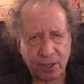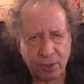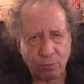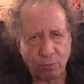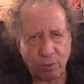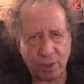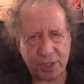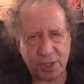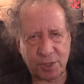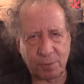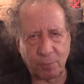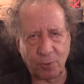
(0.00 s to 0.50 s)

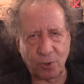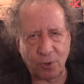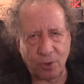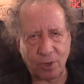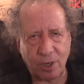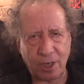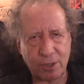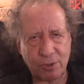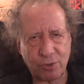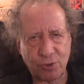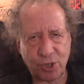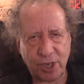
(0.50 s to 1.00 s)
What's
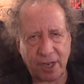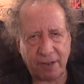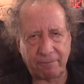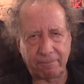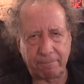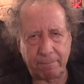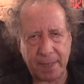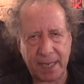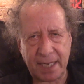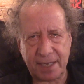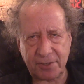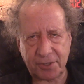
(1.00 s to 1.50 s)
more, Jeff
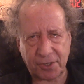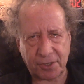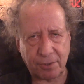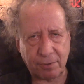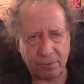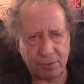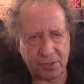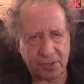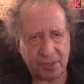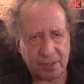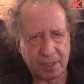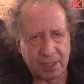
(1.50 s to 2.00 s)

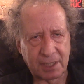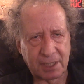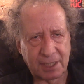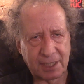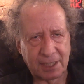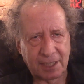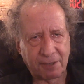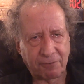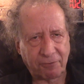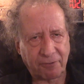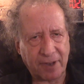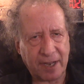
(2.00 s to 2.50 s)
Bezos,
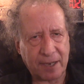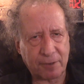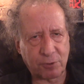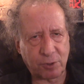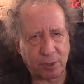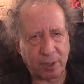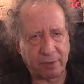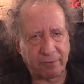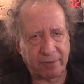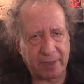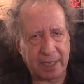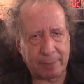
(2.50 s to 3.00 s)

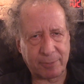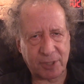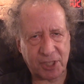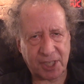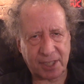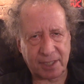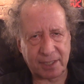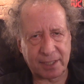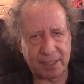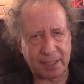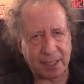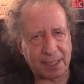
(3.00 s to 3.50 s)
founder of
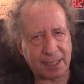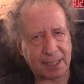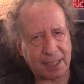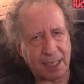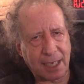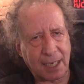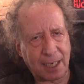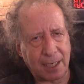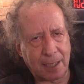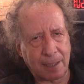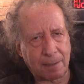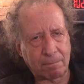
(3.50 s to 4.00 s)

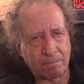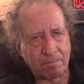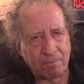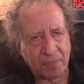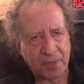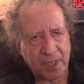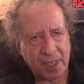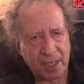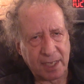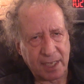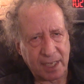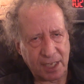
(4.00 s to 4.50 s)
Amazon.com,
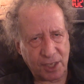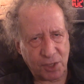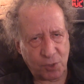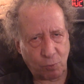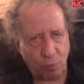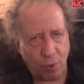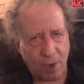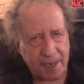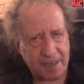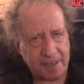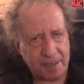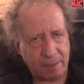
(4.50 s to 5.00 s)
is
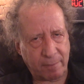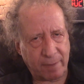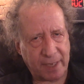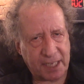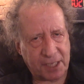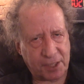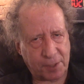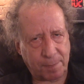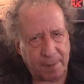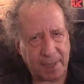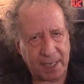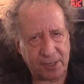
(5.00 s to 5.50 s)
working to make
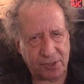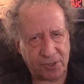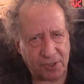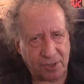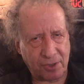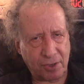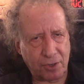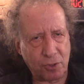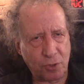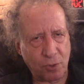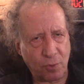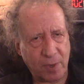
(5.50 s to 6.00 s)
space
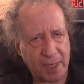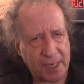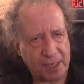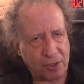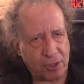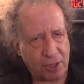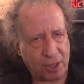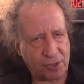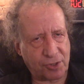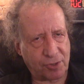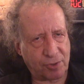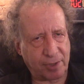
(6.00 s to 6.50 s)
the new
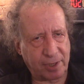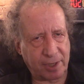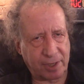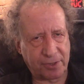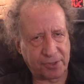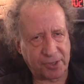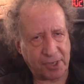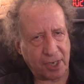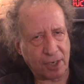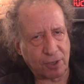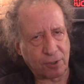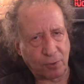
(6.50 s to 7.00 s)
industrial
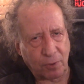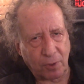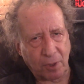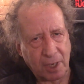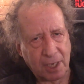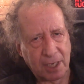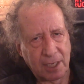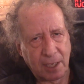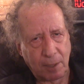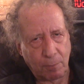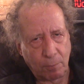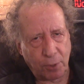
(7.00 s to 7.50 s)
zone,
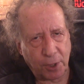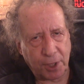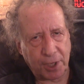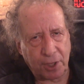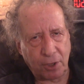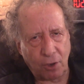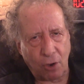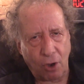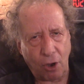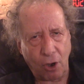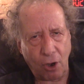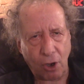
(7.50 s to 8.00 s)

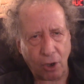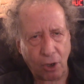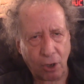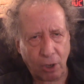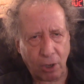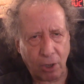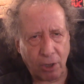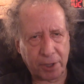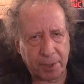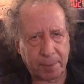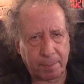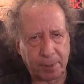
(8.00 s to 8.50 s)
putting
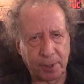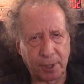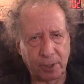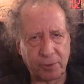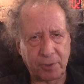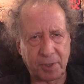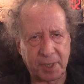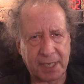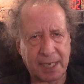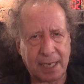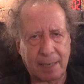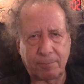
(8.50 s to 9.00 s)
all the
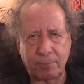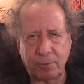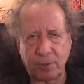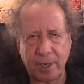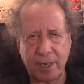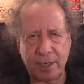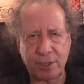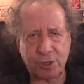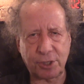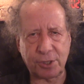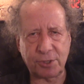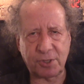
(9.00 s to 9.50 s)
polluting
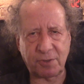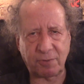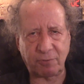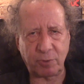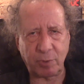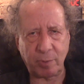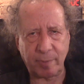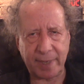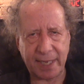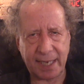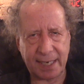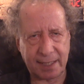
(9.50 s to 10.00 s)
operations of
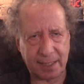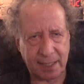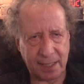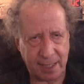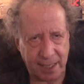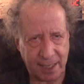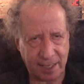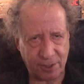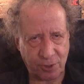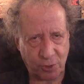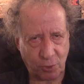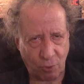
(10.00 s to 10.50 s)
humanity
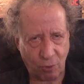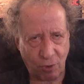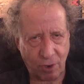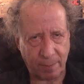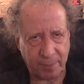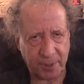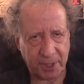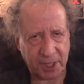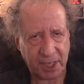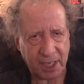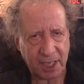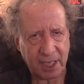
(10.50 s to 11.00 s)
into
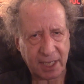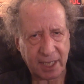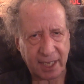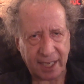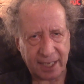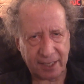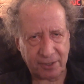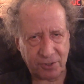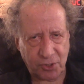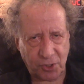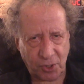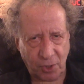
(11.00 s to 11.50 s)
orbit
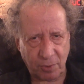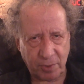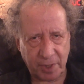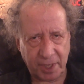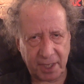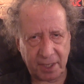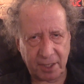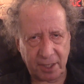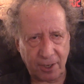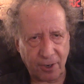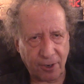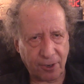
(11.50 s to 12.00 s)
and
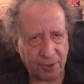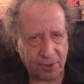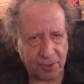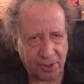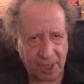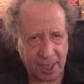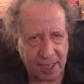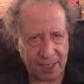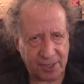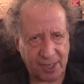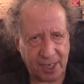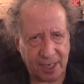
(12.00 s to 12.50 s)
zoning the Earth
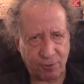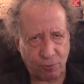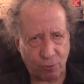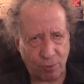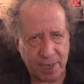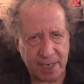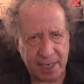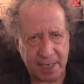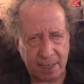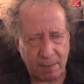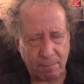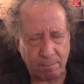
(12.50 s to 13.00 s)
as a
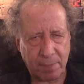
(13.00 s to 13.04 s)
green